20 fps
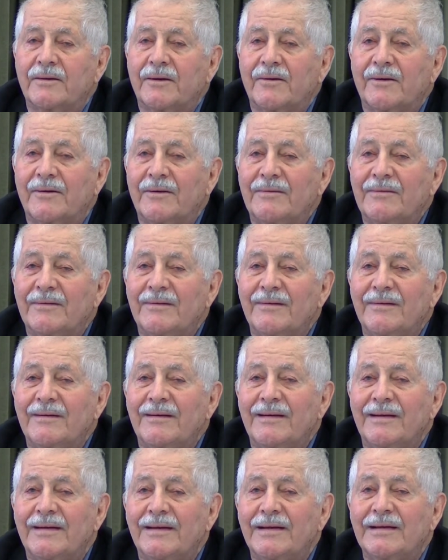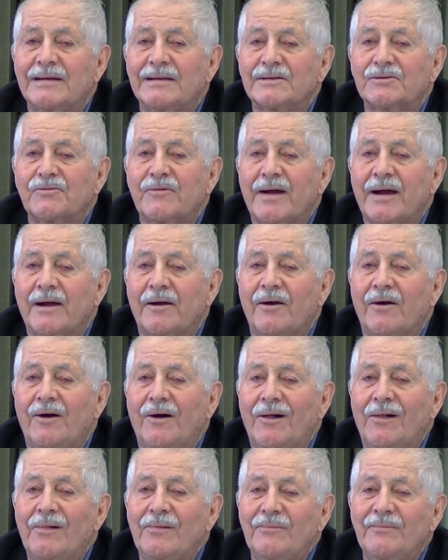are in his fire
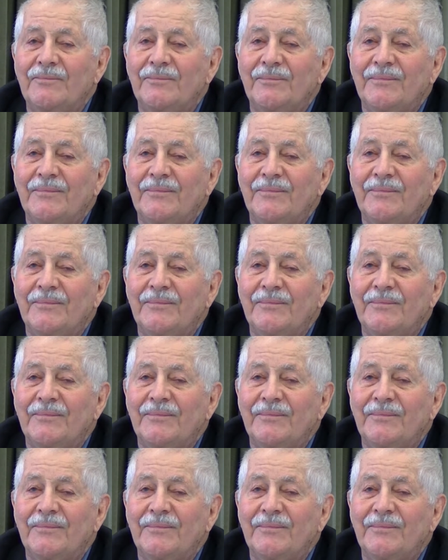hall.